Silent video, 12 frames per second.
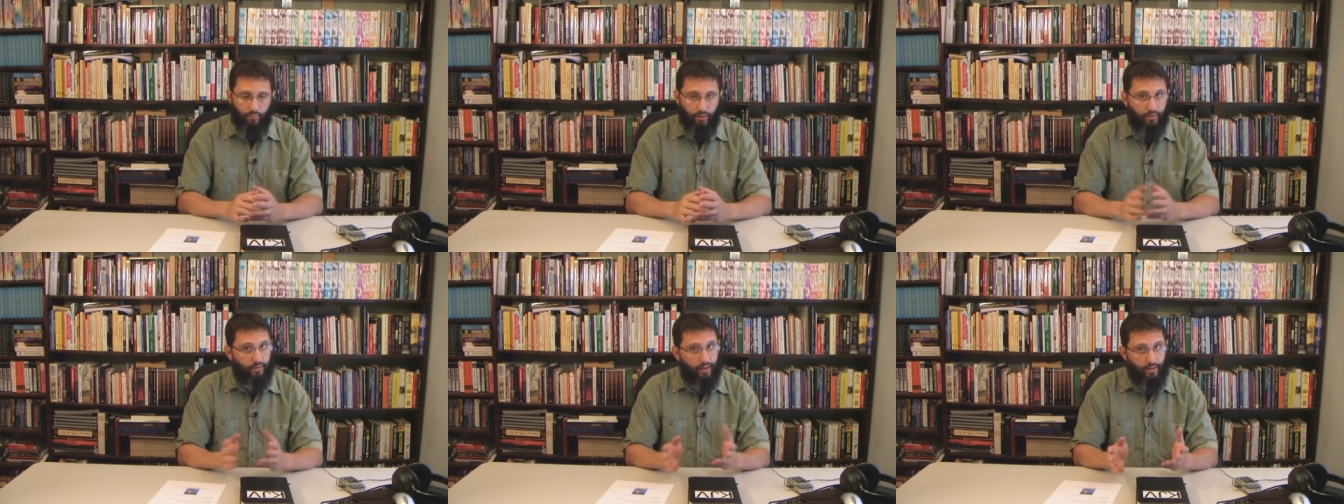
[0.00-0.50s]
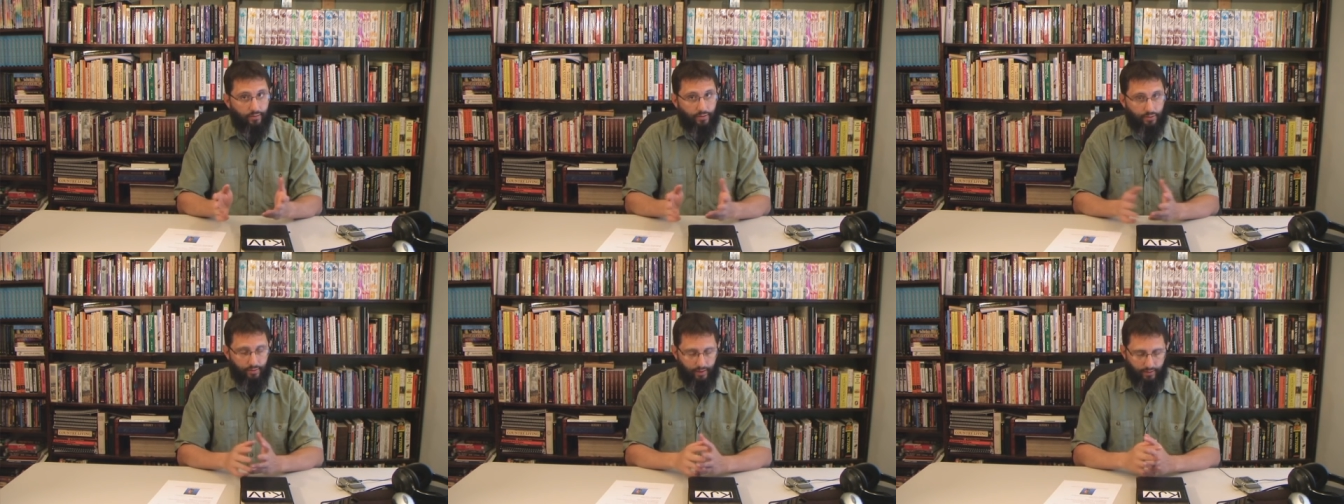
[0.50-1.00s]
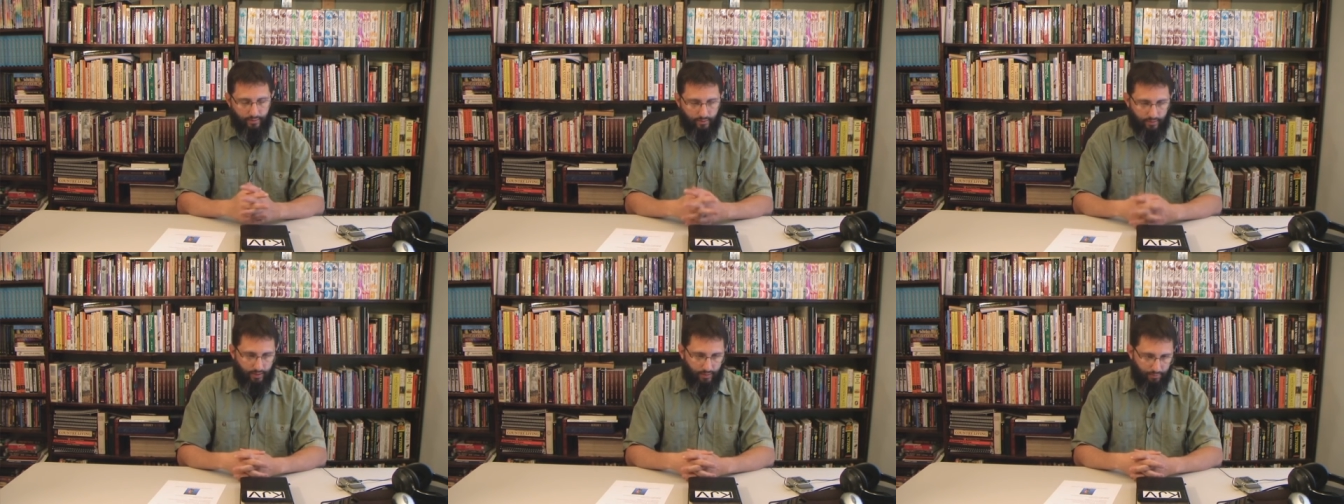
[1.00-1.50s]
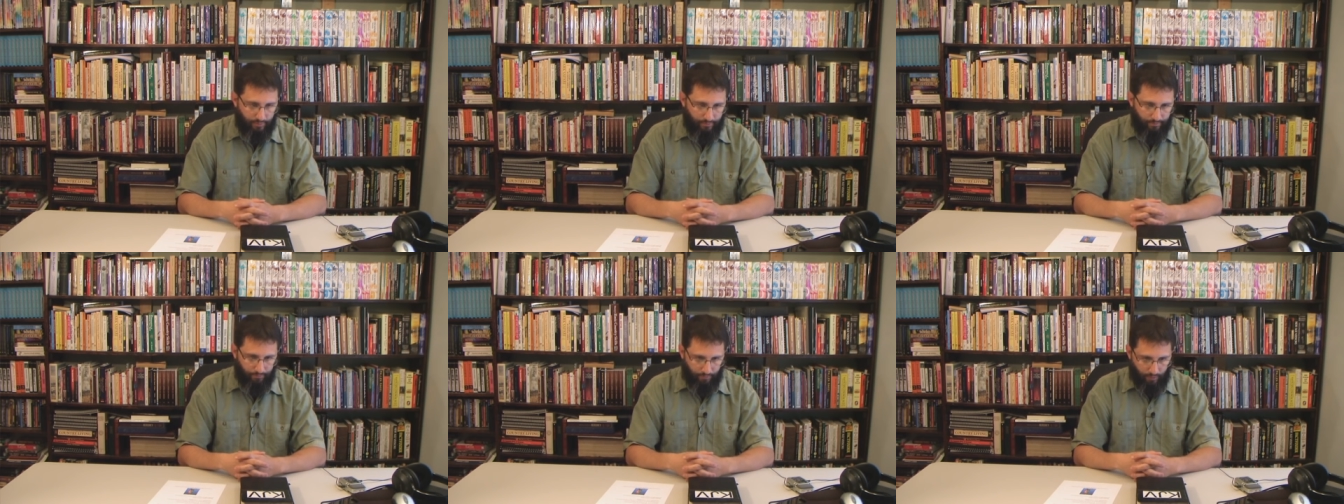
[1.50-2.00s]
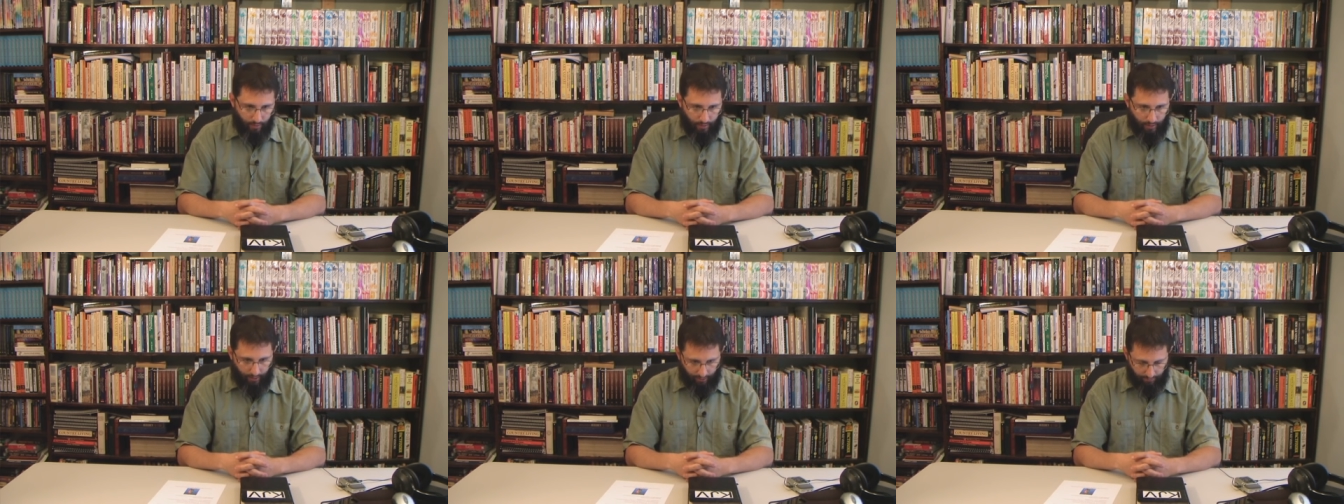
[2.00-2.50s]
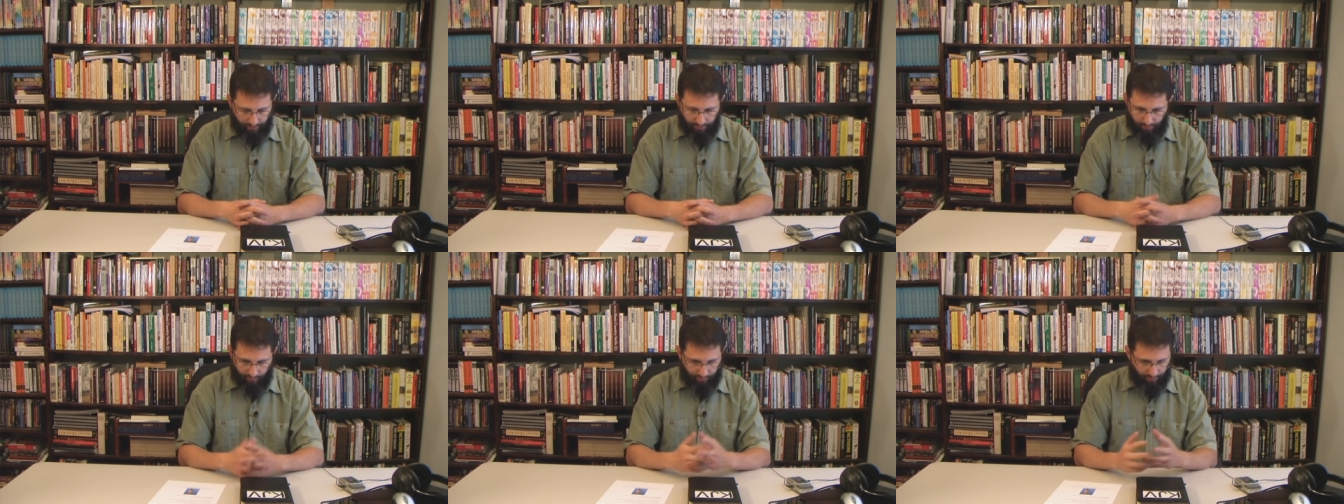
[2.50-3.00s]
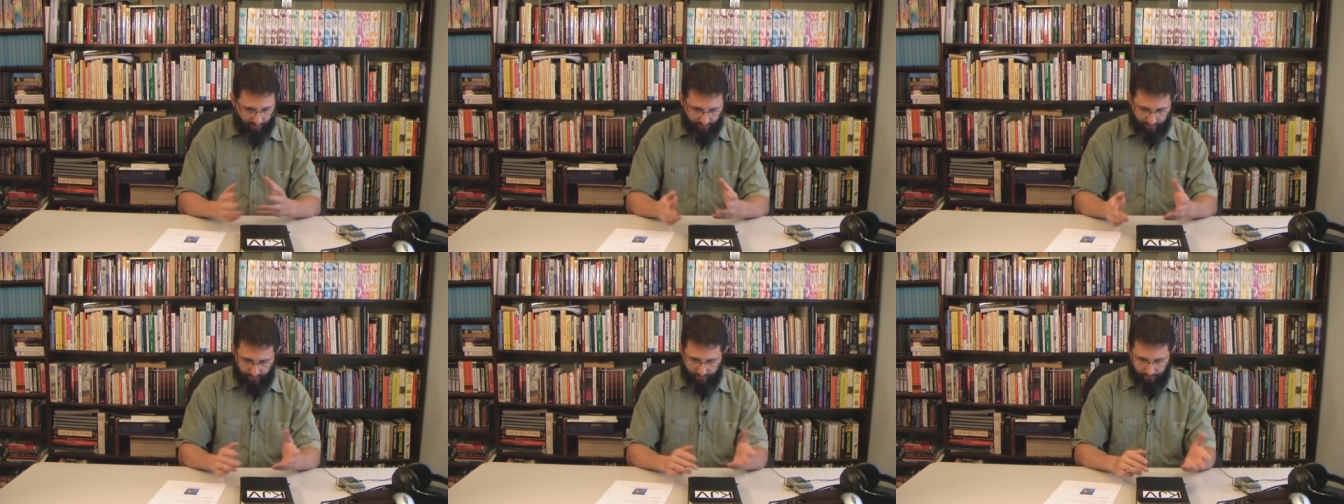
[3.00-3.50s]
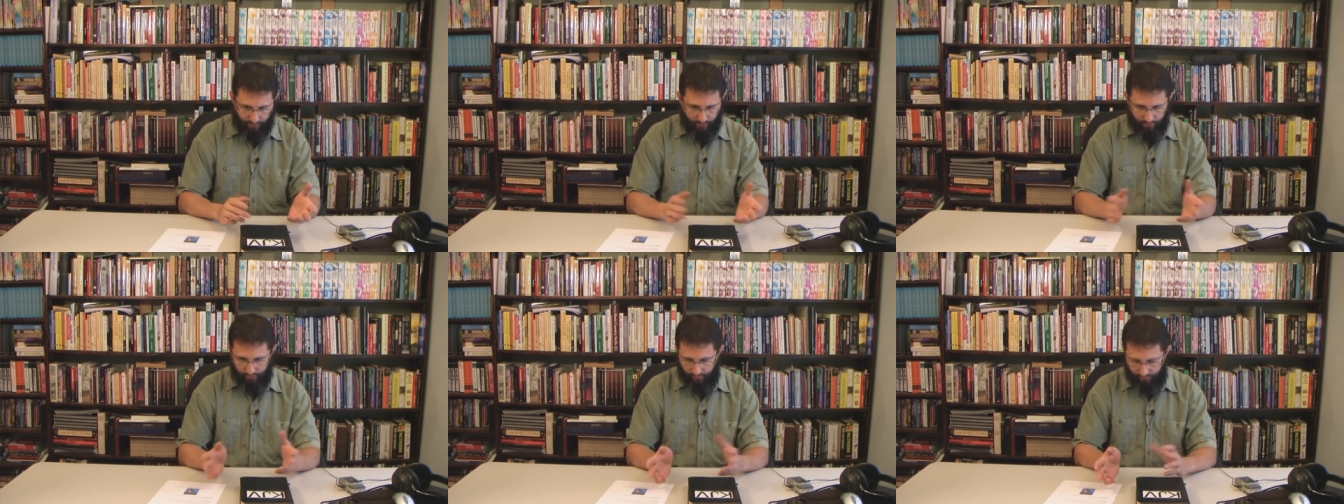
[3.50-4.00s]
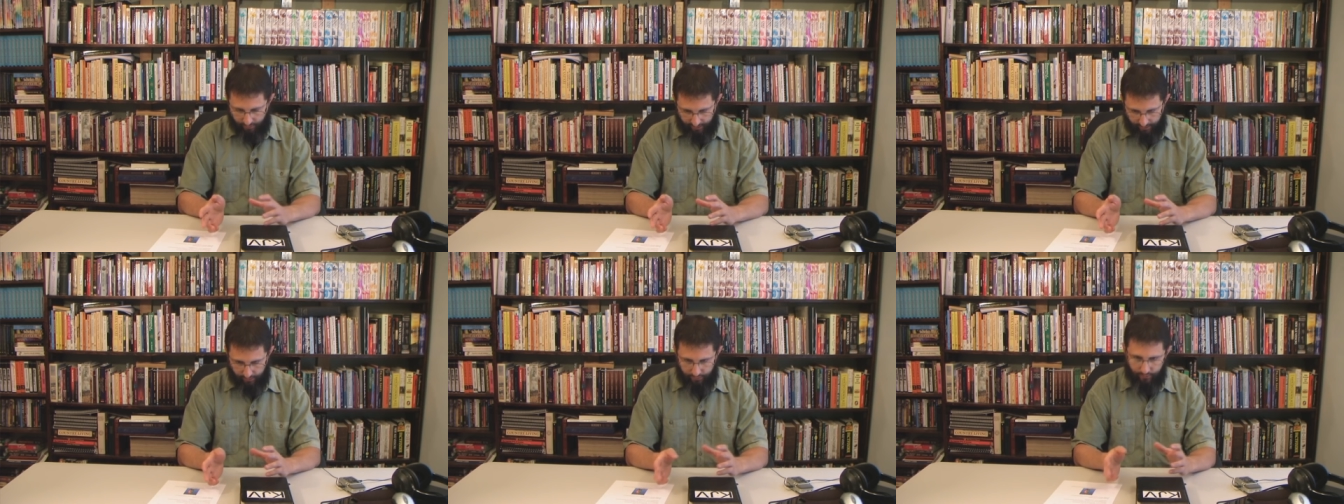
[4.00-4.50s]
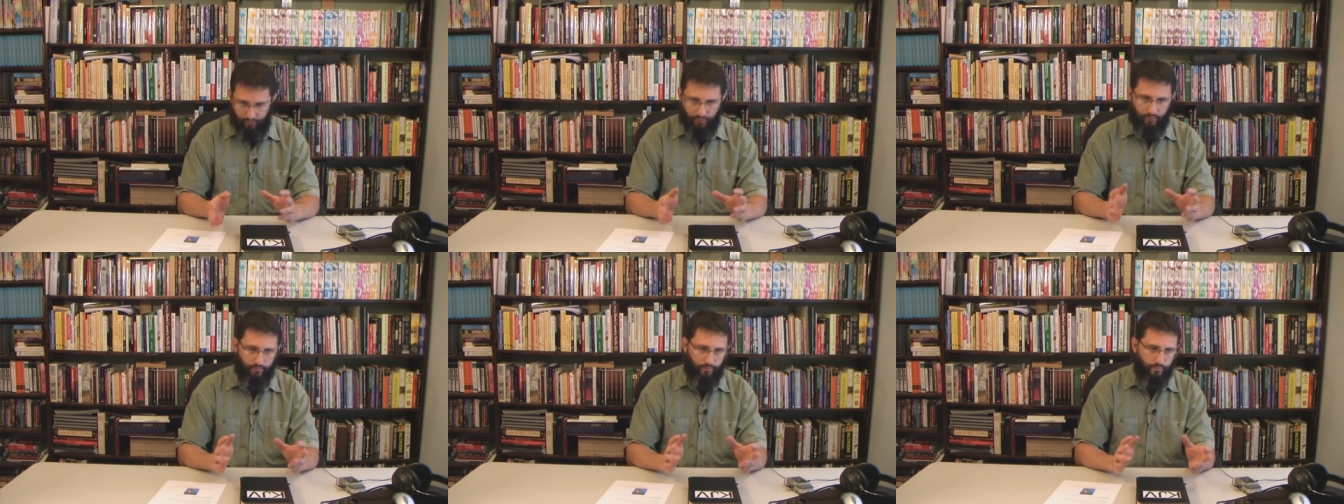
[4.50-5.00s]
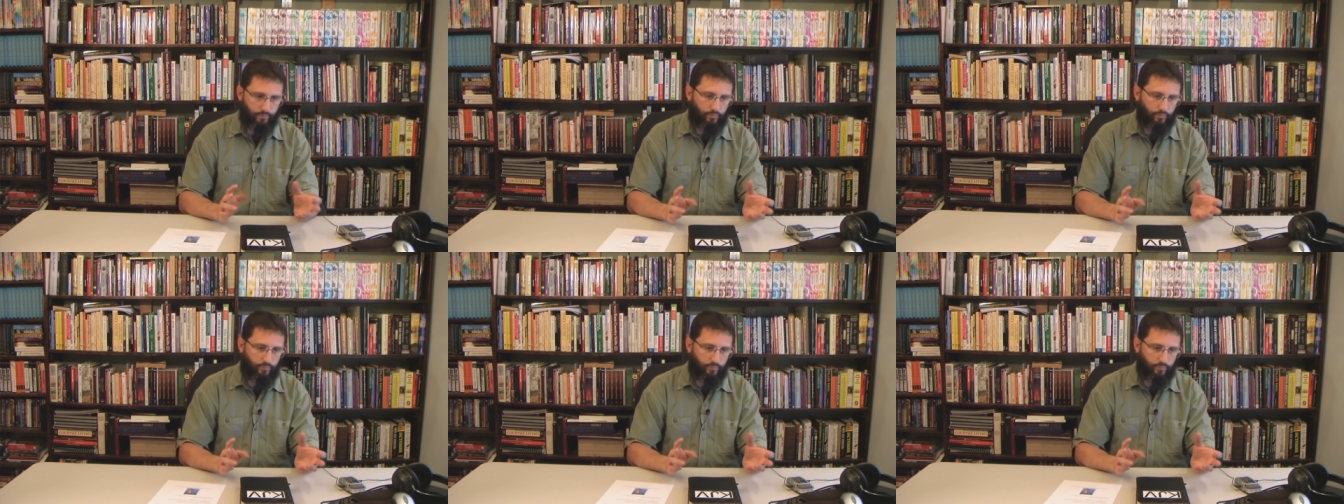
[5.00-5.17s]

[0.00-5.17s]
Well, obviously that didn't happen, and people have predicted it year 2000, and